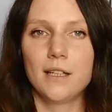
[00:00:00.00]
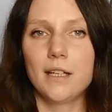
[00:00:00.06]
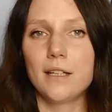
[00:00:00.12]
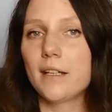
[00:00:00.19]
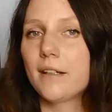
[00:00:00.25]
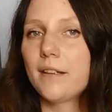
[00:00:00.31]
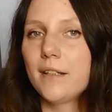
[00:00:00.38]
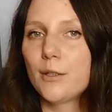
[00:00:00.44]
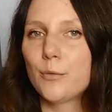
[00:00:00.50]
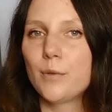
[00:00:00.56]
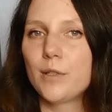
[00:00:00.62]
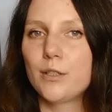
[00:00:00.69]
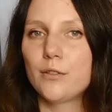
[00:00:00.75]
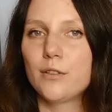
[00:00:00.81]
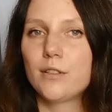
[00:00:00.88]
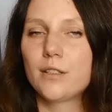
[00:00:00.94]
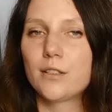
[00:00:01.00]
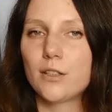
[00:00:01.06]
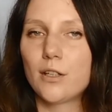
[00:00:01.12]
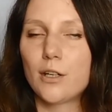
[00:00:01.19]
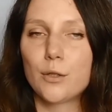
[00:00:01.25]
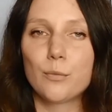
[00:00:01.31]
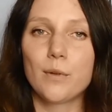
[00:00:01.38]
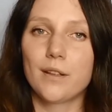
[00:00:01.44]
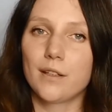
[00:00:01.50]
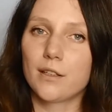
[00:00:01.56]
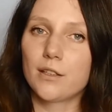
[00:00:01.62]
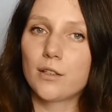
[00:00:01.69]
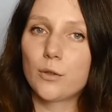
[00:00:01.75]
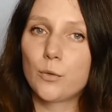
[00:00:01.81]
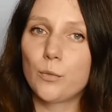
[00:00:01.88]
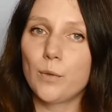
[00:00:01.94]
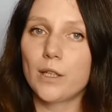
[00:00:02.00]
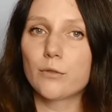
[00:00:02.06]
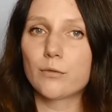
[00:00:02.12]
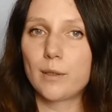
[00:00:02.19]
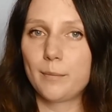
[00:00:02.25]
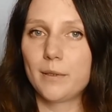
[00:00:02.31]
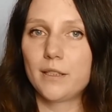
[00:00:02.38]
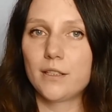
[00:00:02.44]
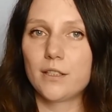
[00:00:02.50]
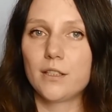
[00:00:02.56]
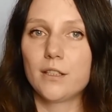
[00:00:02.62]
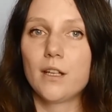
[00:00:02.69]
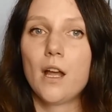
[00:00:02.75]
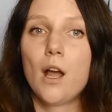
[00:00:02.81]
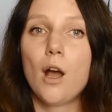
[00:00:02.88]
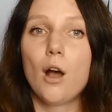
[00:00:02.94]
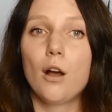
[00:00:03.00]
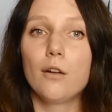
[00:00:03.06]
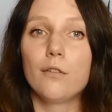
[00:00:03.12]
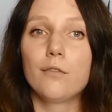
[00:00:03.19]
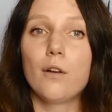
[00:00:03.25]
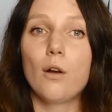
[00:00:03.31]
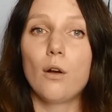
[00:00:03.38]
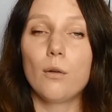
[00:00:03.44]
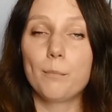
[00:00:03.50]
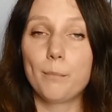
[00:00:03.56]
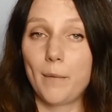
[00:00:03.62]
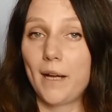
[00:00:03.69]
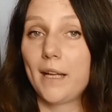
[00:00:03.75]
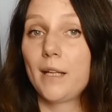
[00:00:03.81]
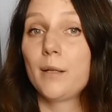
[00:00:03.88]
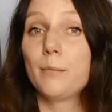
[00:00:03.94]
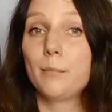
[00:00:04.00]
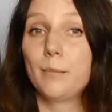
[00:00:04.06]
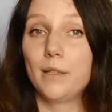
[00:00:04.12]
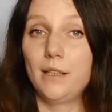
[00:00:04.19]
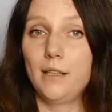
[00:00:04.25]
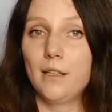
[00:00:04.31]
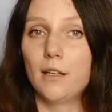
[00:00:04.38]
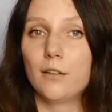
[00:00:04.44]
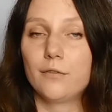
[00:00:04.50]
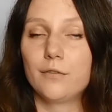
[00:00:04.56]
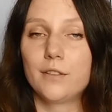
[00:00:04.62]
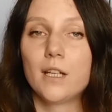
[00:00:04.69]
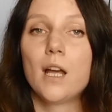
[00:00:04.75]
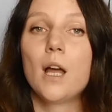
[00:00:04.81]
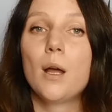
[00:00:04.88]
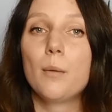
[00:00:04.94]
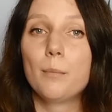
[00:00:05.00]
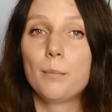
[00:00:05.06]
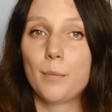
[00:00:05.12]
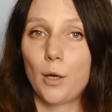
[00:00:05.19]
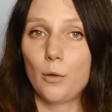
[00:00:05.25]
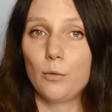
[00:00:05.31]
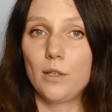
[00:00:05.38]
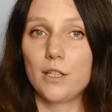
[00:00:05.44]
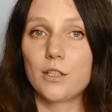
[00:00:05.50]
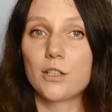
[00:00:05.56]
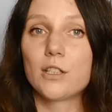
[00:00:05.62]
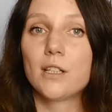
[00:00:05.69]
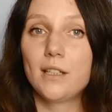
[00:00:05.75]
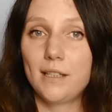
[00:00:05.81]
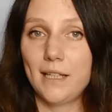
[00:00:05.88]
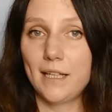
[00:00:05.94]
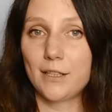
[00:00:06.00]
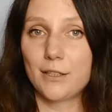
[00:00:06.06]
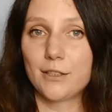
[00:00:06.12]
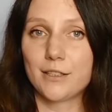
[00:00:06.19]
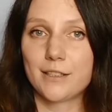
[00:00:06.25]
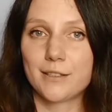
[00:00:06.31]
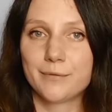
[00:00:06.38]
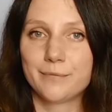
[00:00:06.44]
And I think we should start with a quick repetition of my beloved Polish letters.